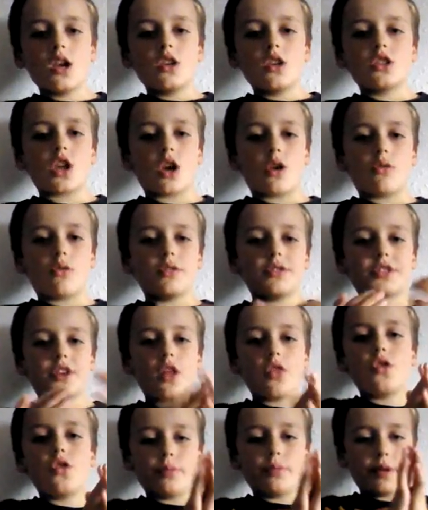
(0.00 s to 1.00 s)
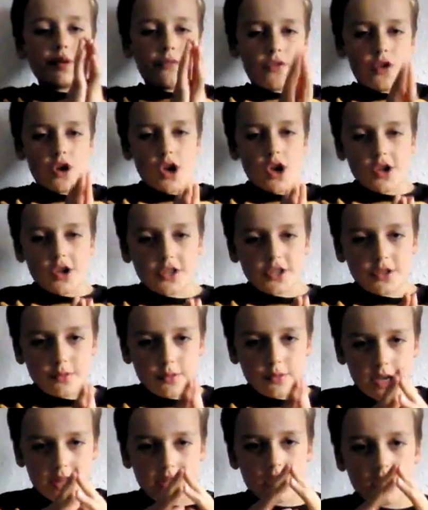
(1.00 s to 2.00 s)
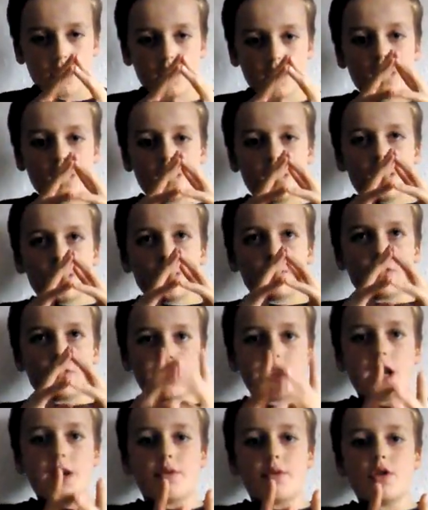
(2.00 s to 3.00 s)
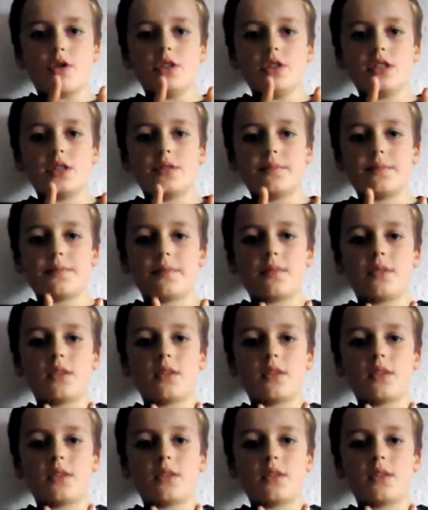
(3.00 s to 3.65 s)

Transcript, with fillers: So Scunthorpe in first with 28 points.